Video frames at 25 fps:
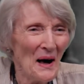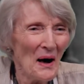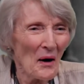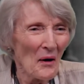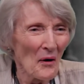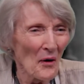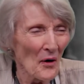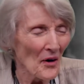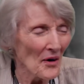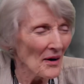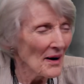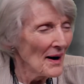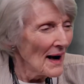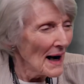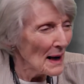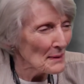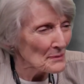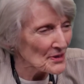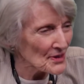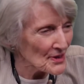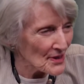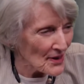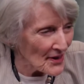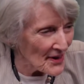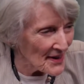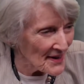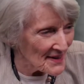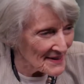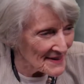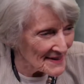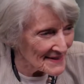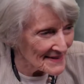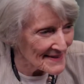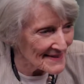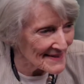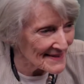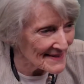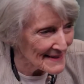or, I'm sorry you
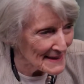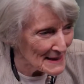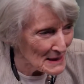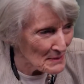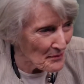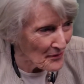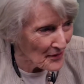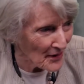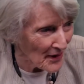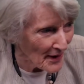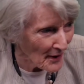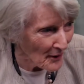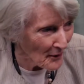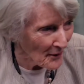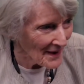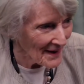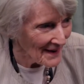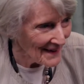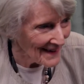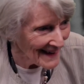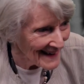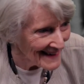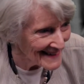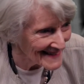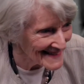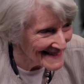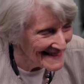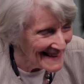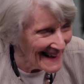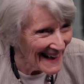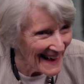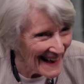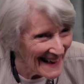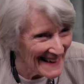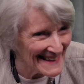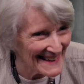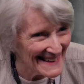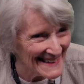didn't sleep very well last
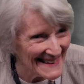night.